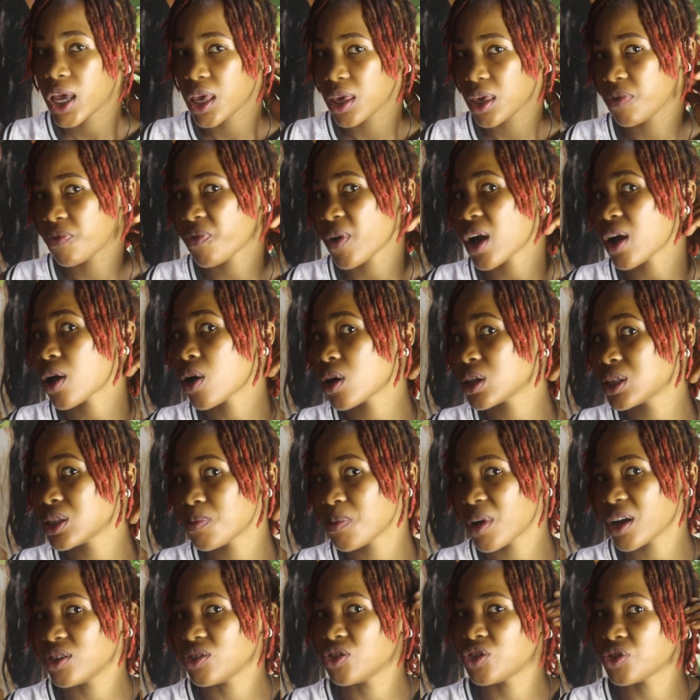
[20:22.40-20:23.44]
If I cut
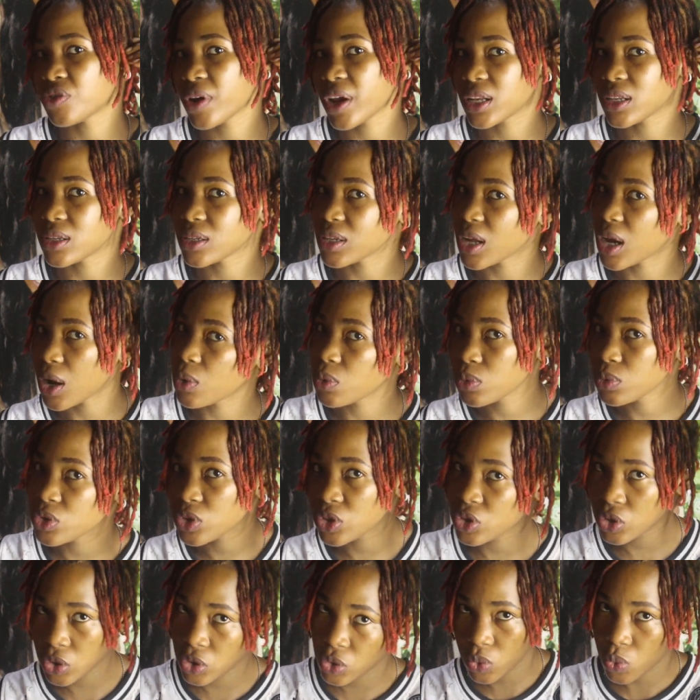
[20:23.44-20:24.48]
my dread now,
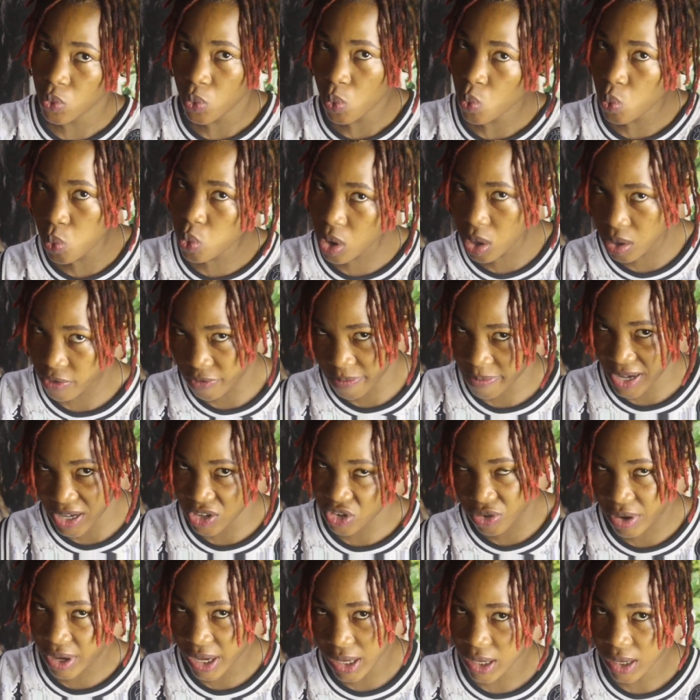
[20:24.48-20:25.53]
just one of my
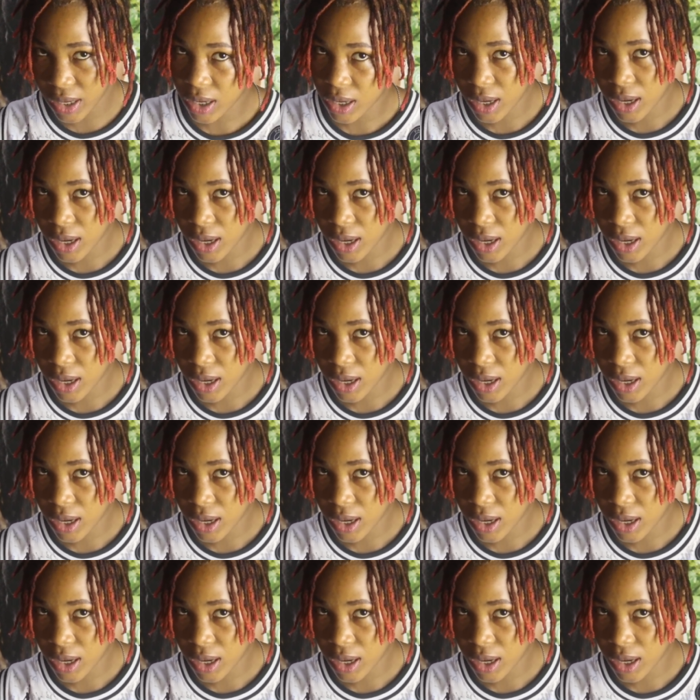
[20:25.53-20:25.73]
dread,